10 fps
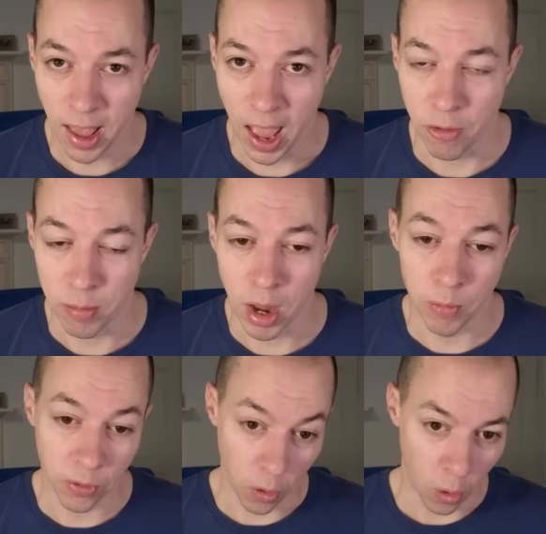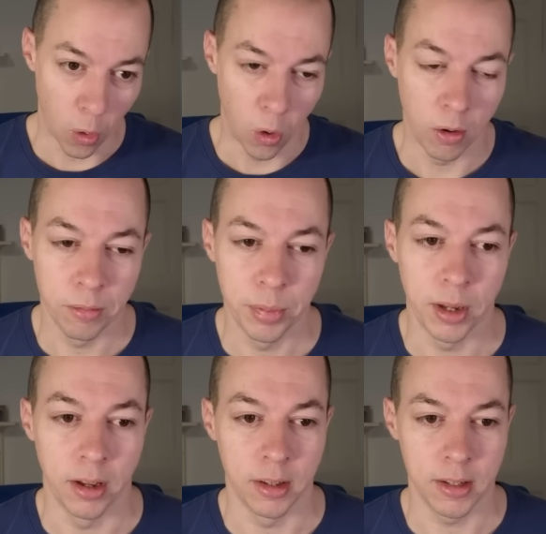every month or
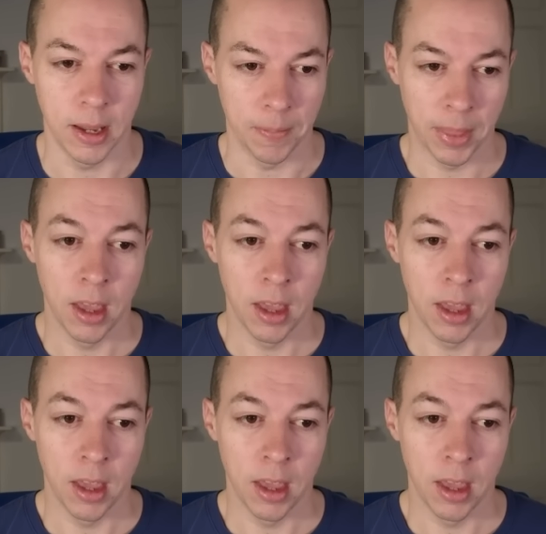per year.